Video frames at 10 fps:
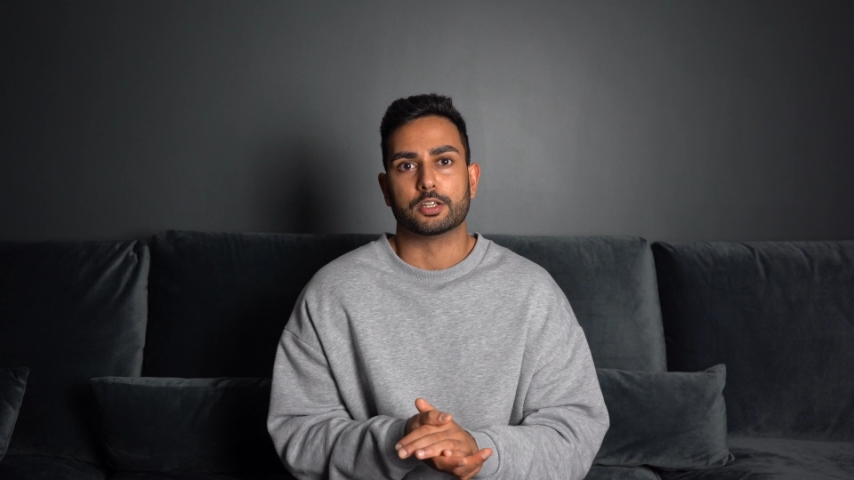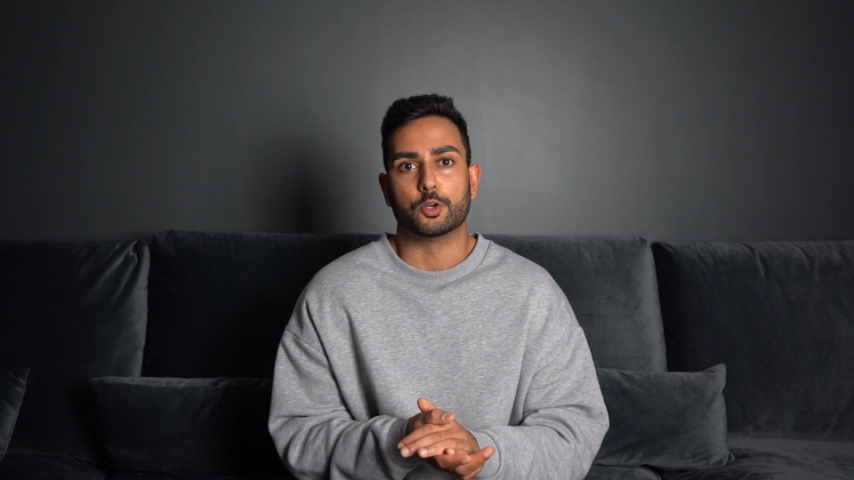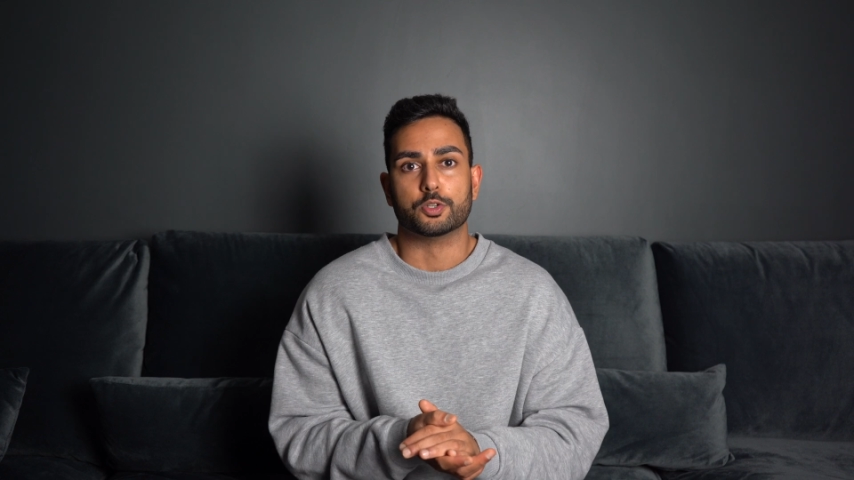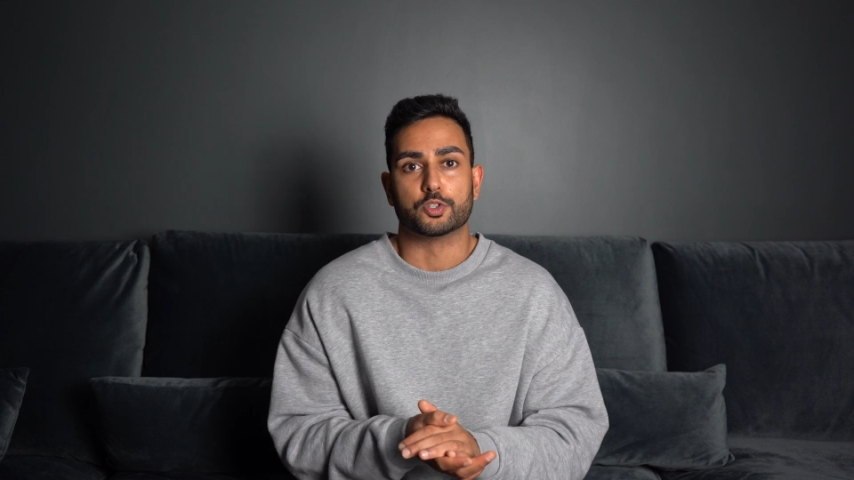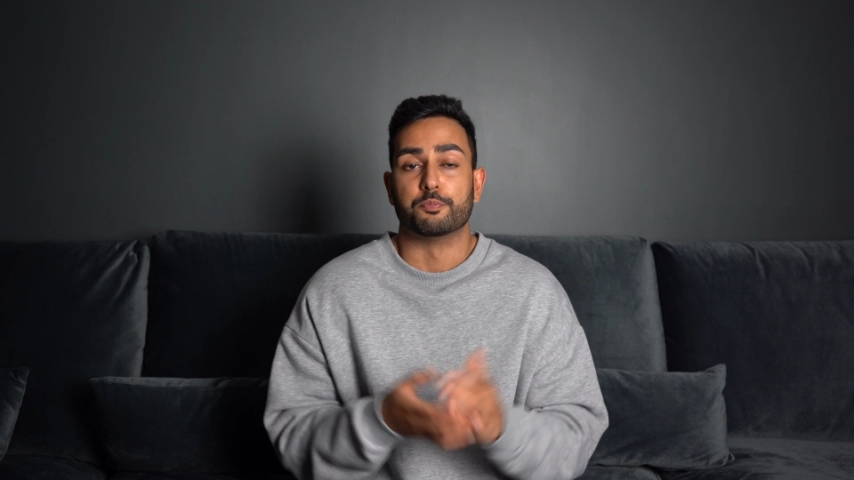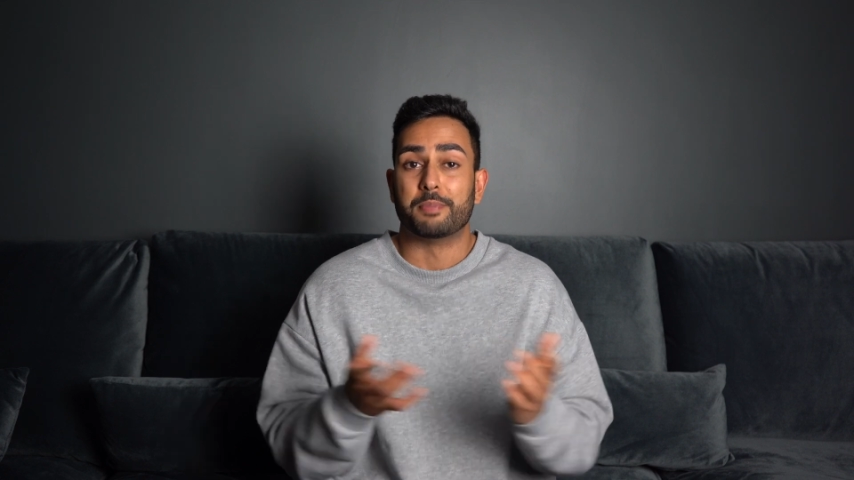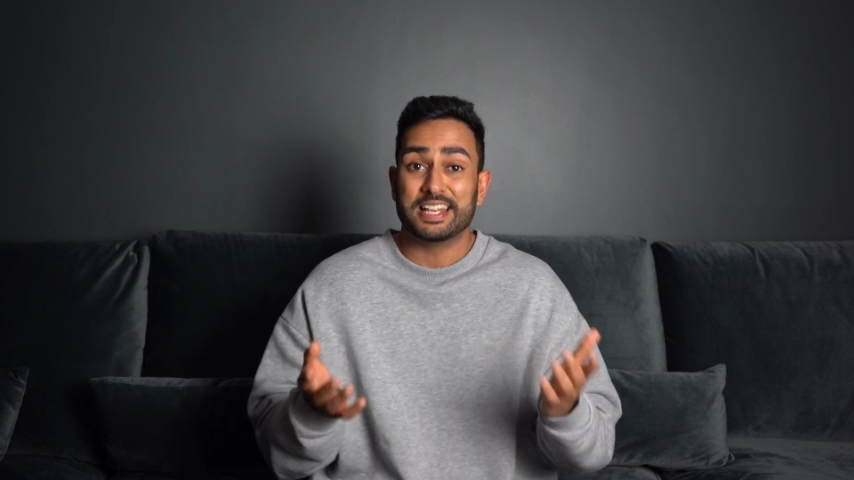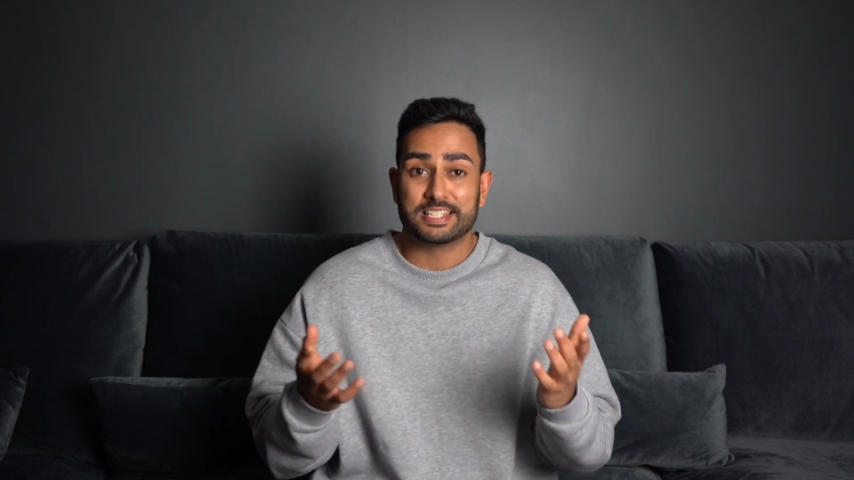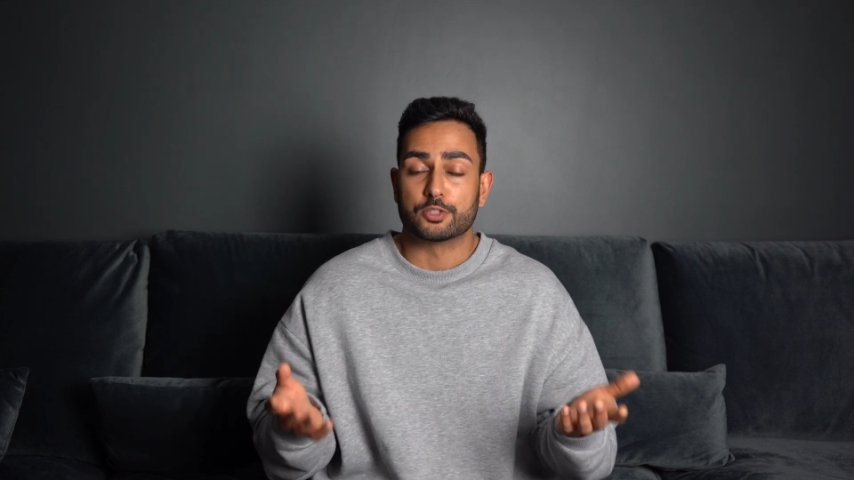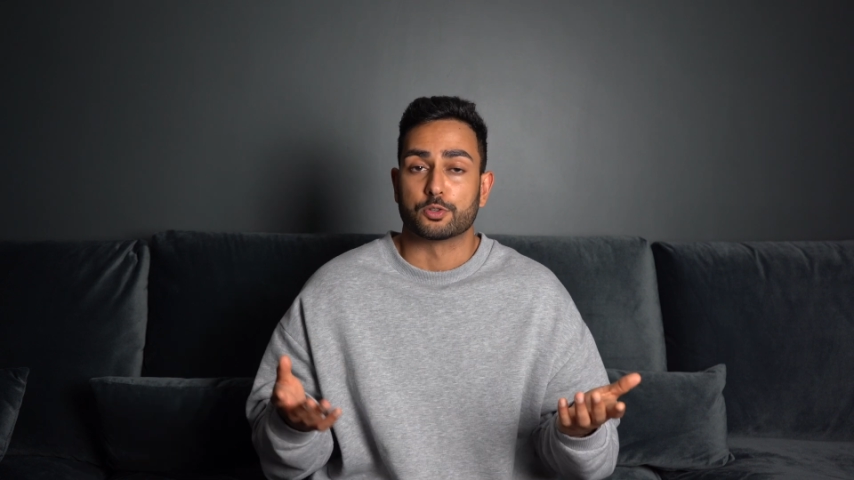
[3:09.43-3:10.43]
good sort of
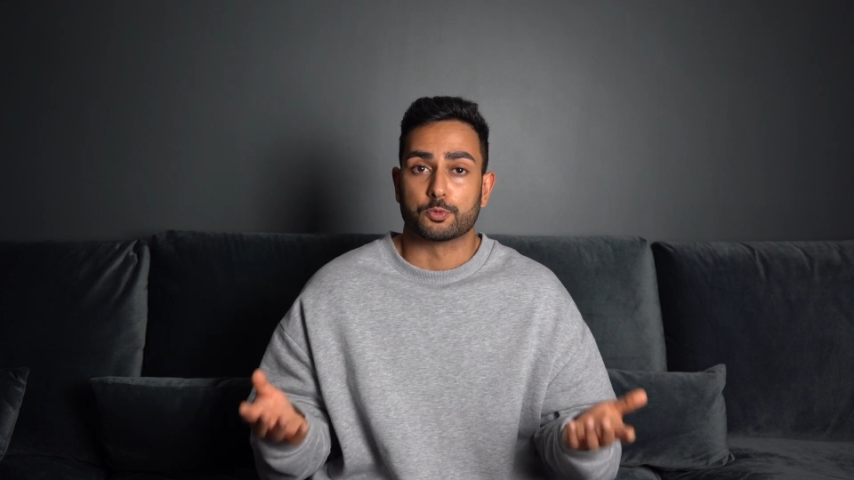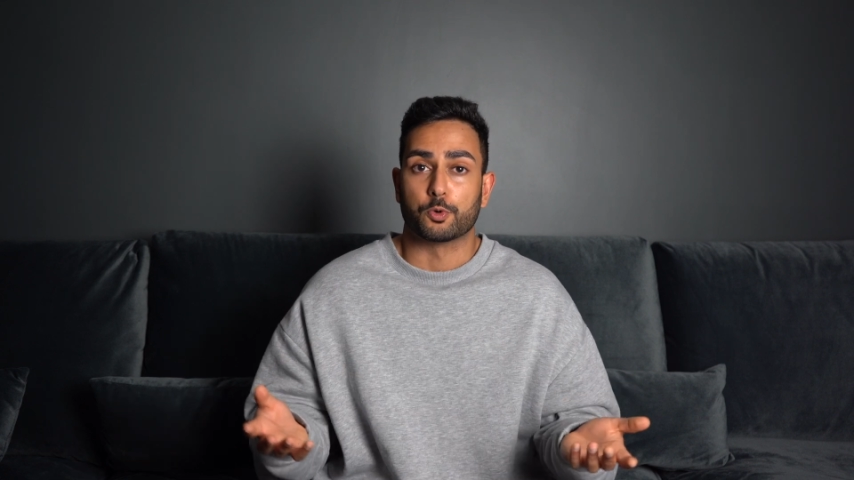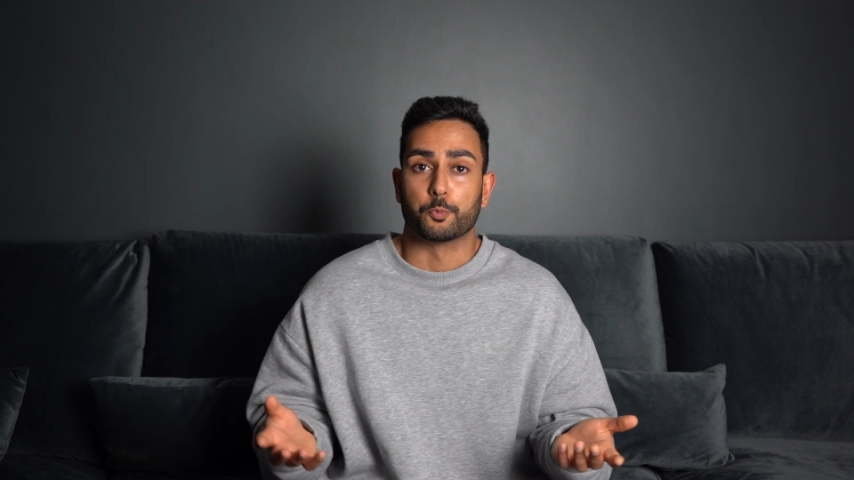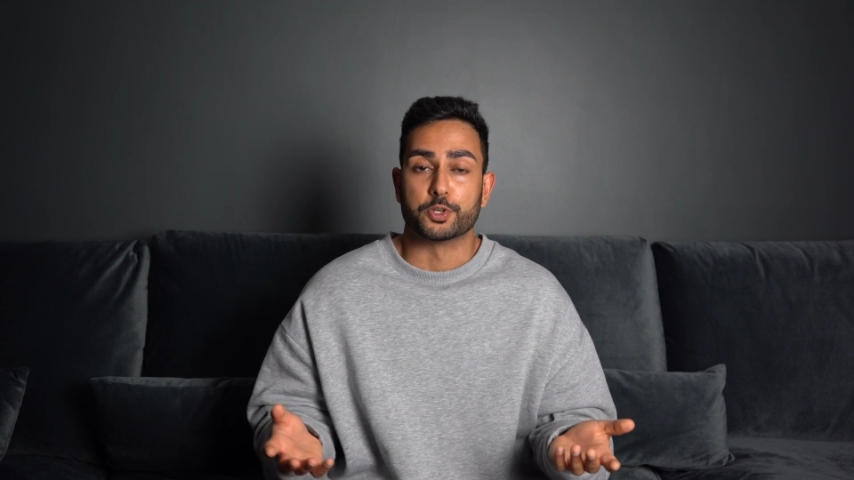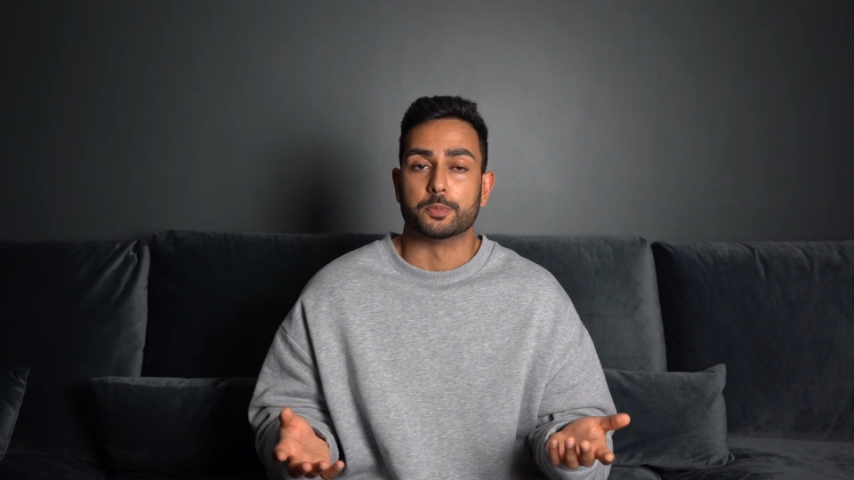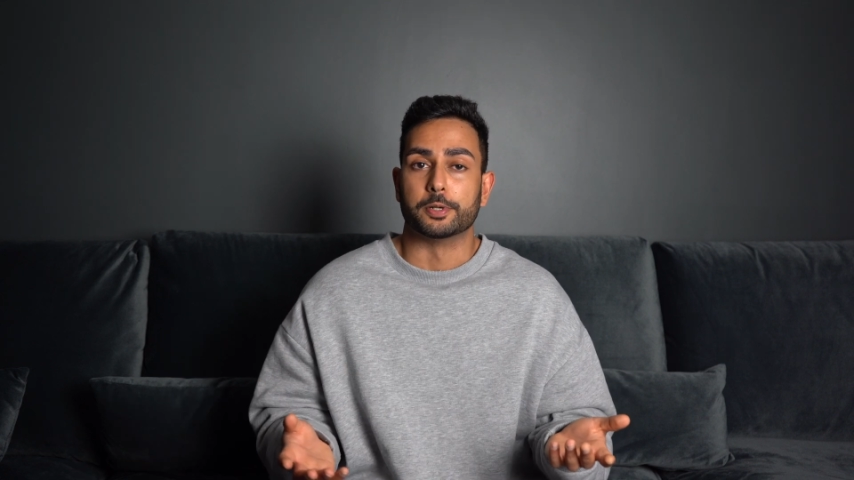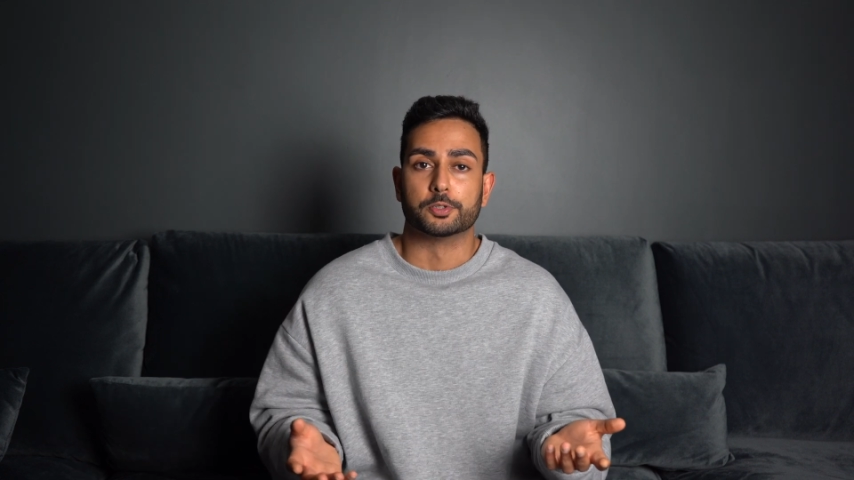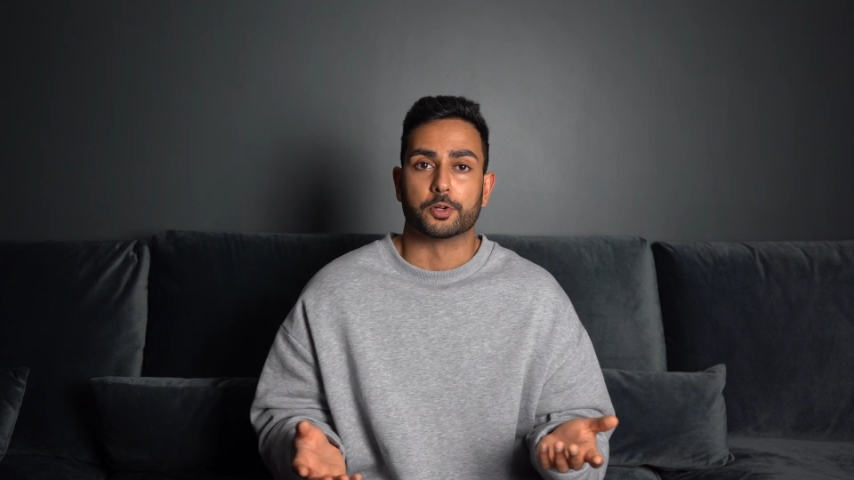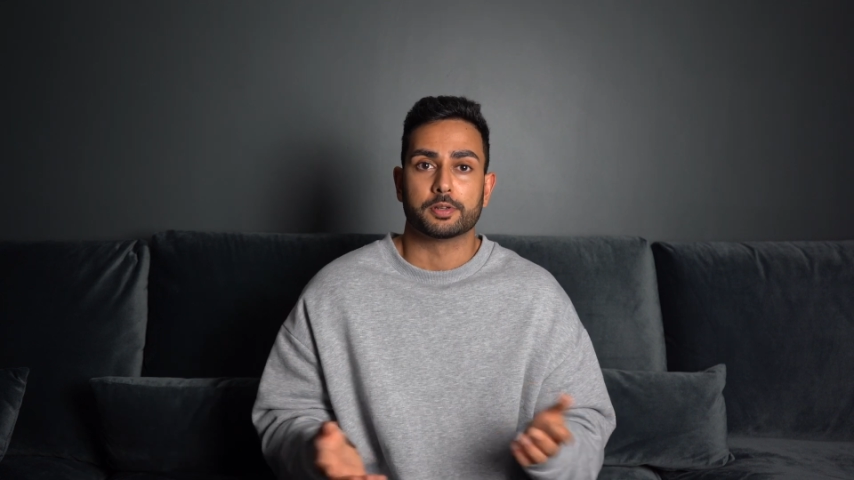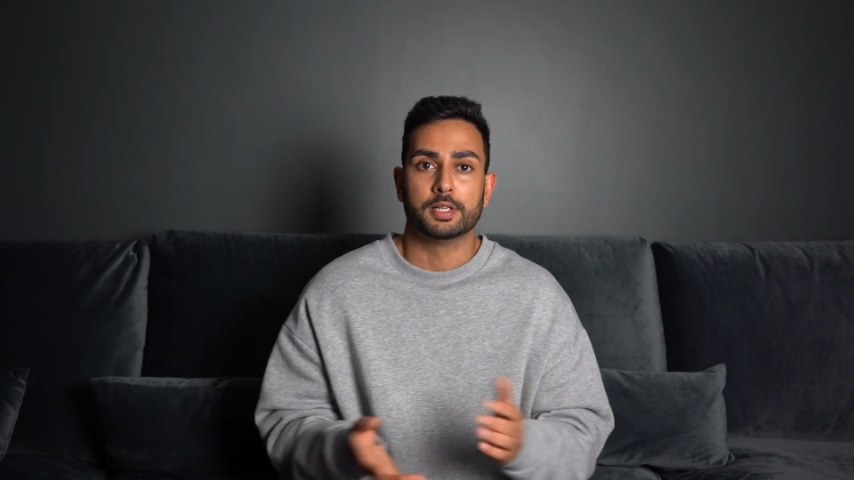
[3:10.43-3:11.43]
basis on which to
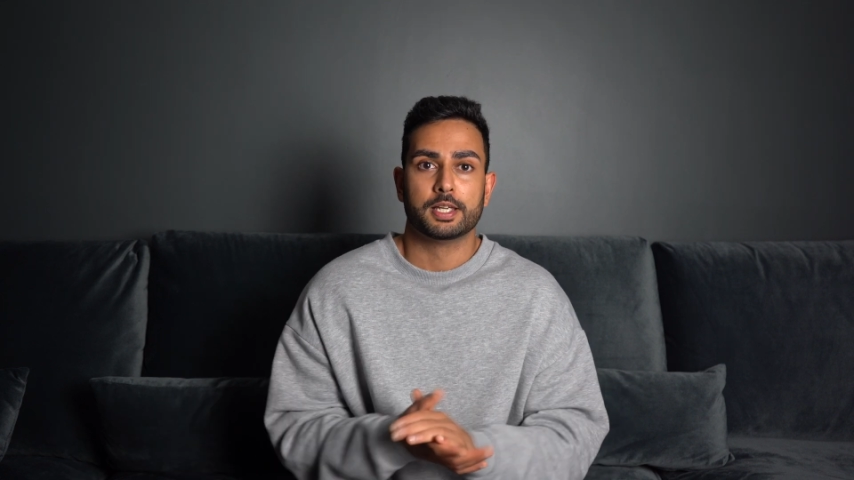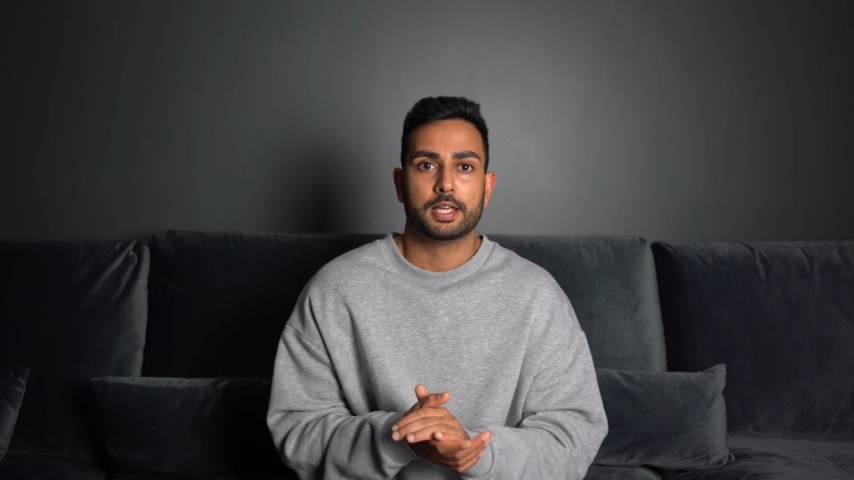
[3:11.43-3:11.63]
build on,